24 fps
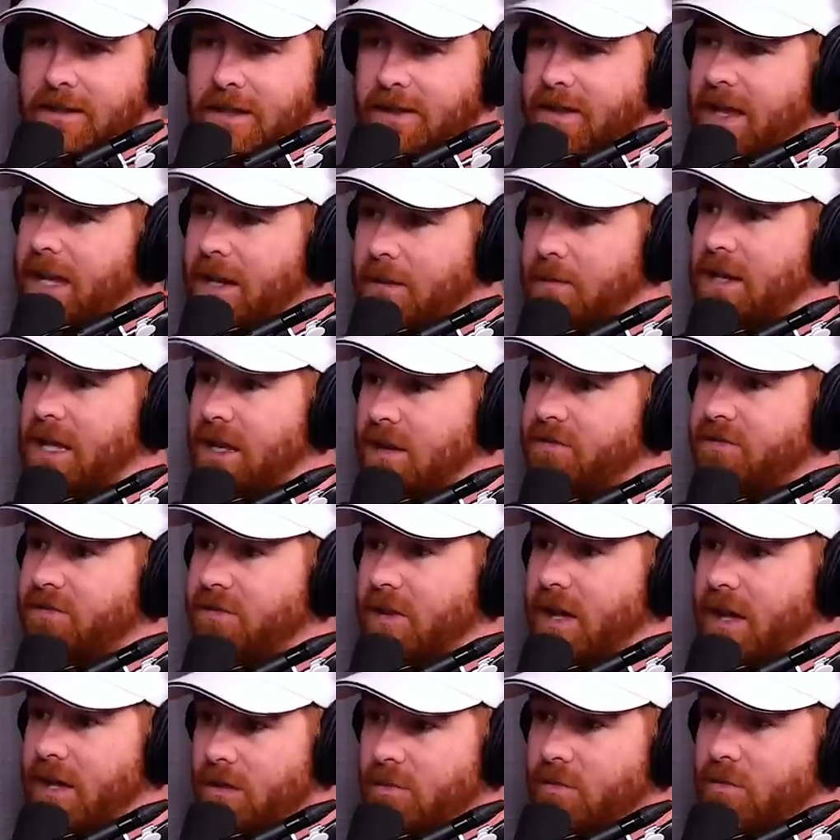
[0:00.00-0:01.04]
And they had to be on a
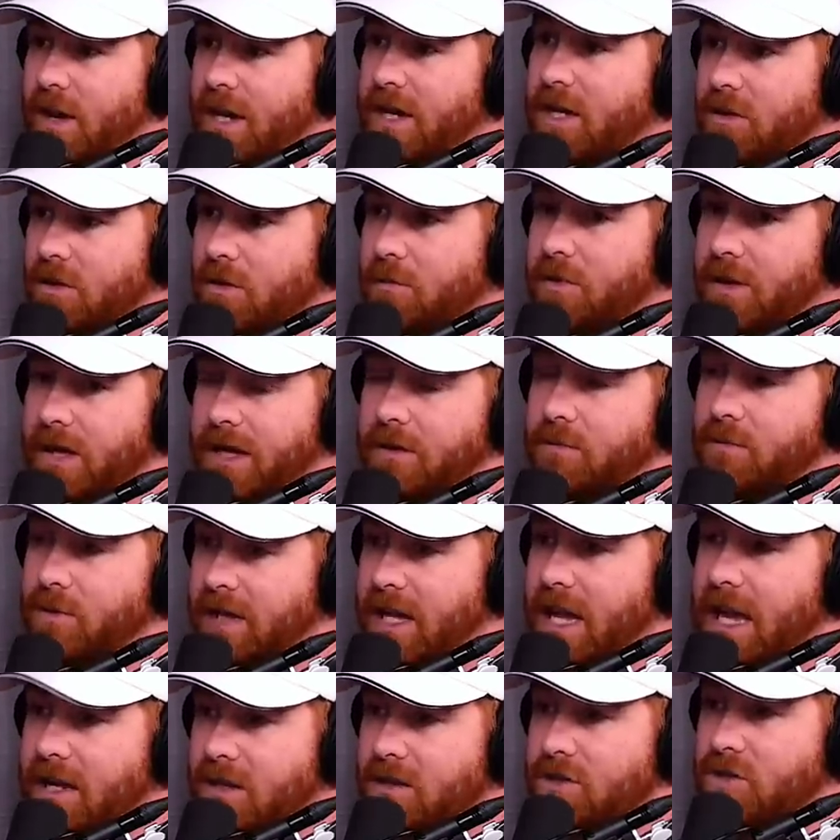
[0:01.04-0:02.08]
on a regular plane where
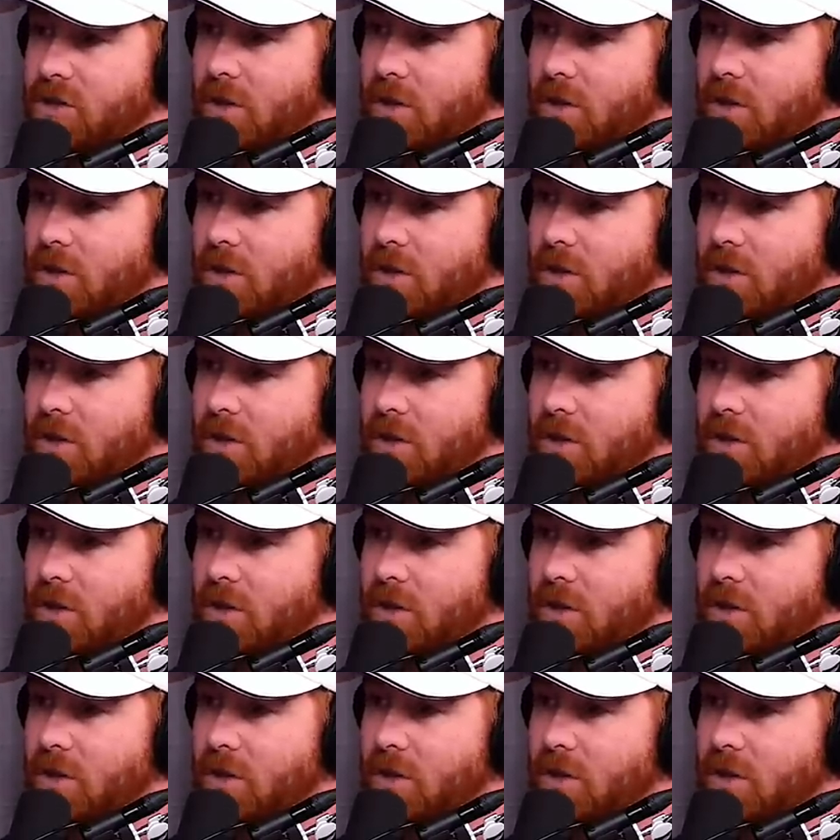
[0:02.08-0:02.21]
they had to